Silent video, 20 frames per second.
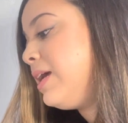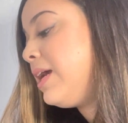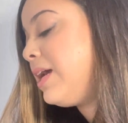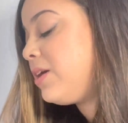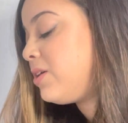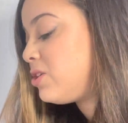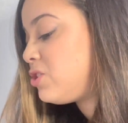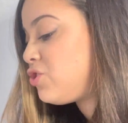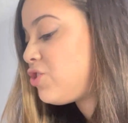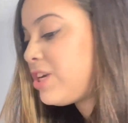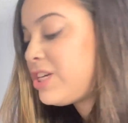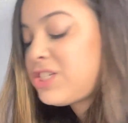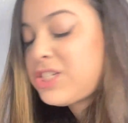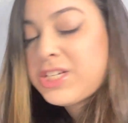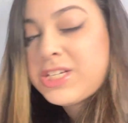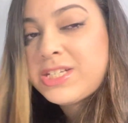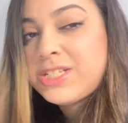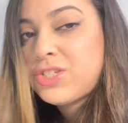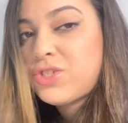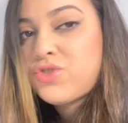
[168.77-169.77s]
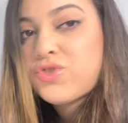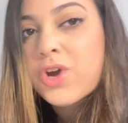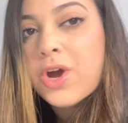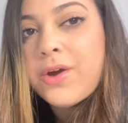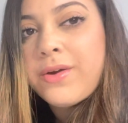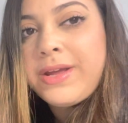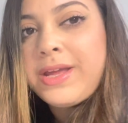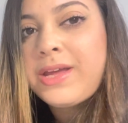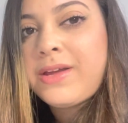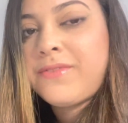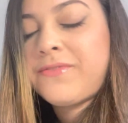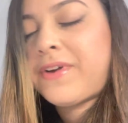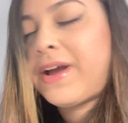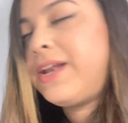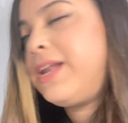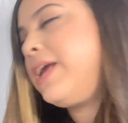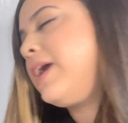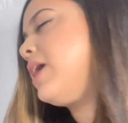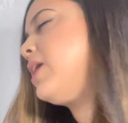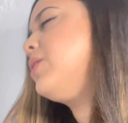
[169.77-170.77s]
illustrations, drawing,
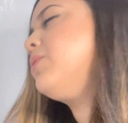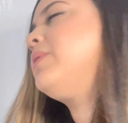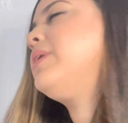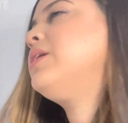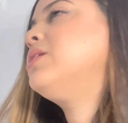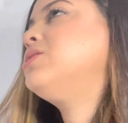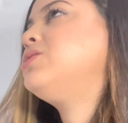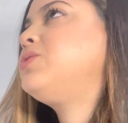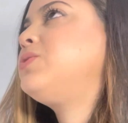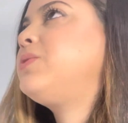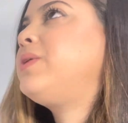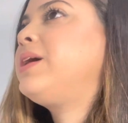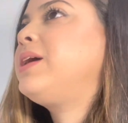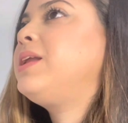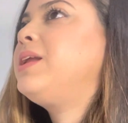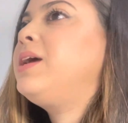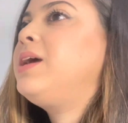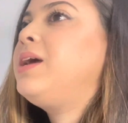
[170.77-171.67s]
finding out a way to do it,